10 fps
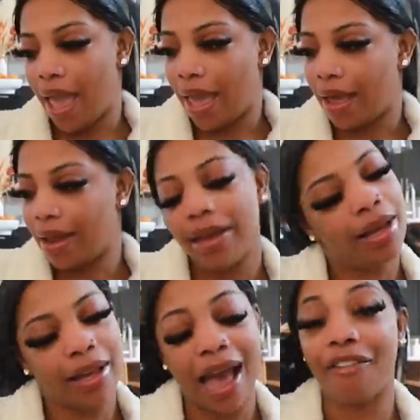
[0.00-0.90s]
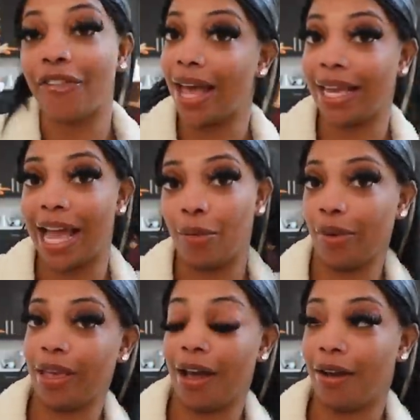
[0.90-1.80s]
and I finally got
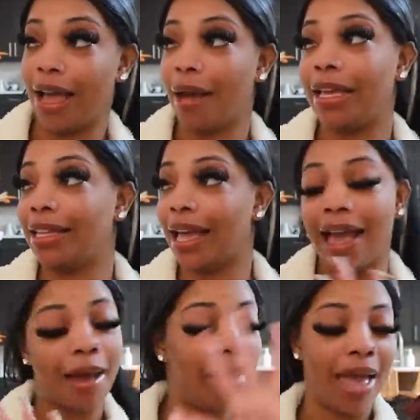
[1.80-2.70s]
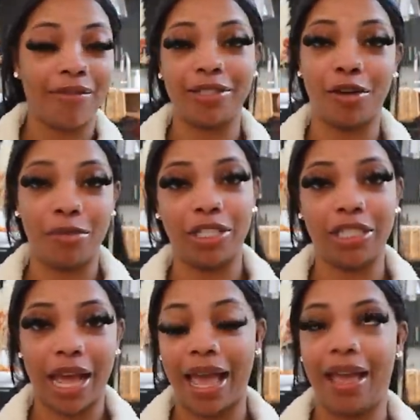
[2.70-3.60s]
one, y'all. I, it, I've been having so
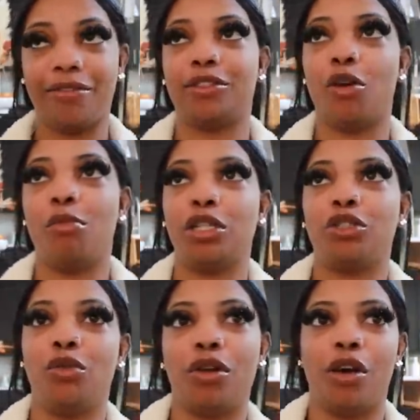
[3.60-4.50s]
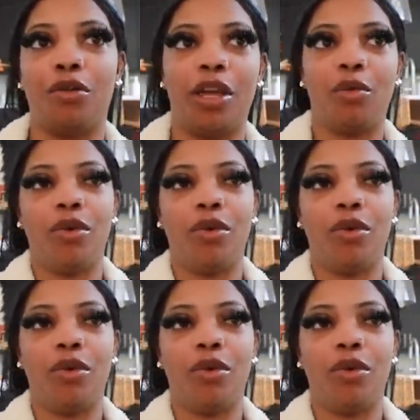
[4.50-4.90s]
much, I have so much going on at